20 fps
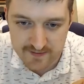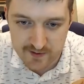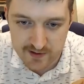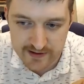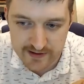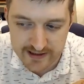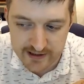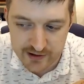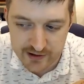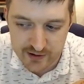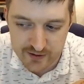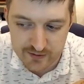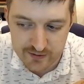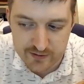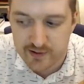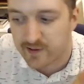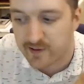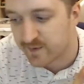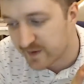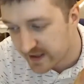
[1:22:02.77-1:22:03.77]
They do
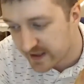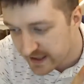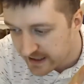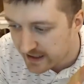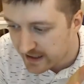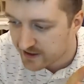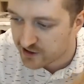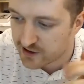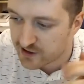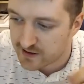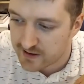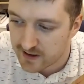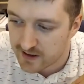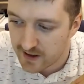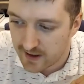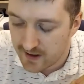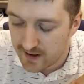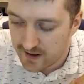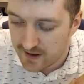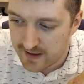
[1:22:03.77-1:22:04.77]
graffiti, actually.
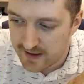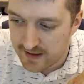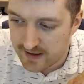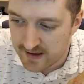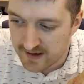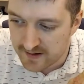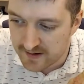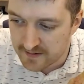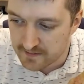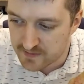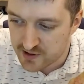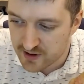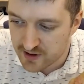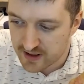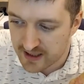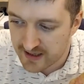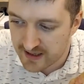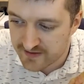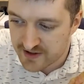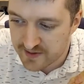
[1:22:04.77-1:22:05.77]
So I have
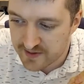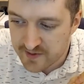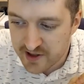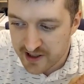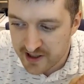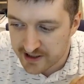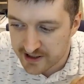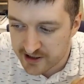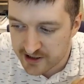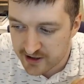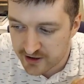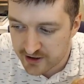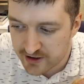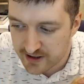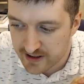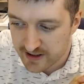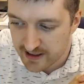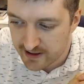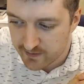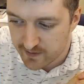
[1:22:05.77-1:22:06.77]
some connections to
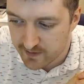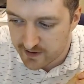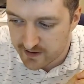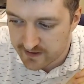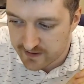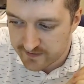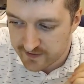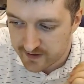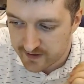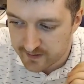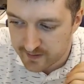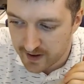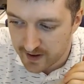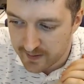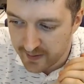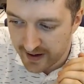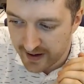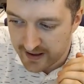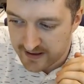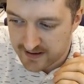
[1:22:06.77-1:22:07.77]
that world from my
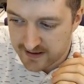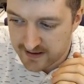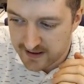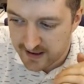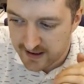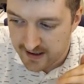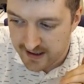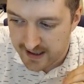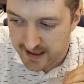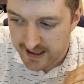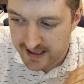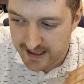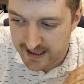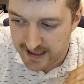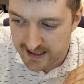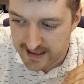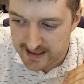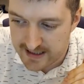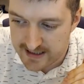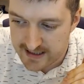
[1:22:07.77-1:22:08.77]
past.
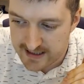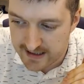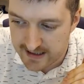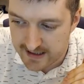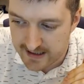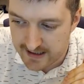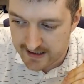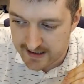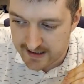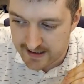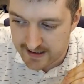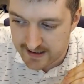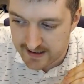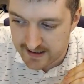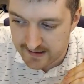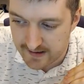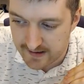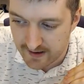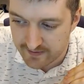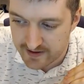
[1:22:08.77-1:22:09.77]
And
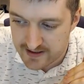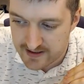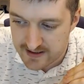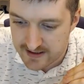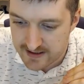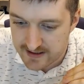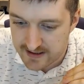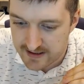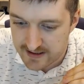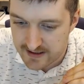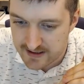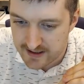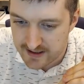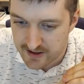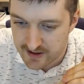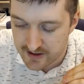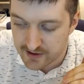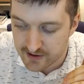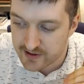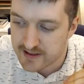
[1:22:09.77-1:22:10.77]
obviously
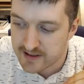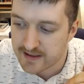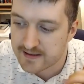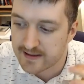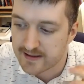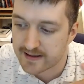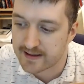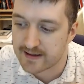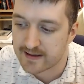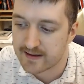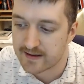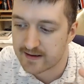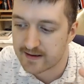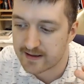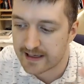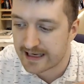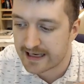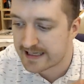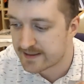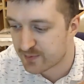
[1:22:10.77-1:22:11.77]
there's things like
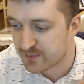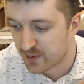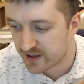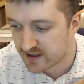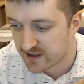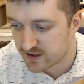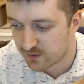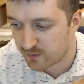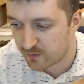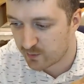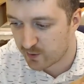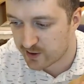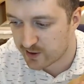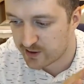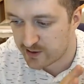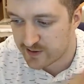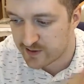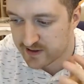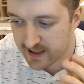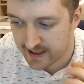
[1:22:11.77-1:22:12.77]
Kingspray. So we want to use
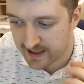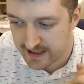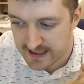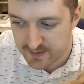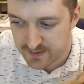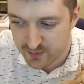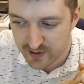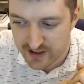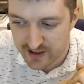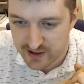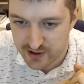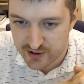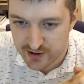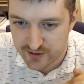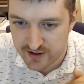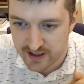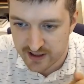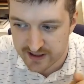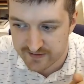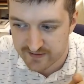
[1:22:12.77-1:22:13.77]
Kingspray to kind
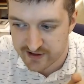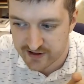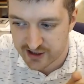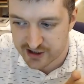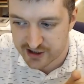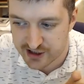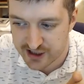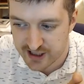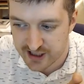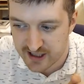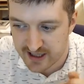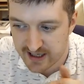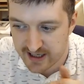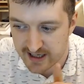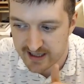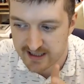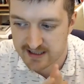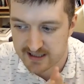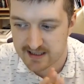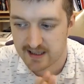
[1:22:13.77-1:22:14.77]
of
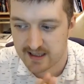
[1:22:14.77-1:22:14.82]
digitize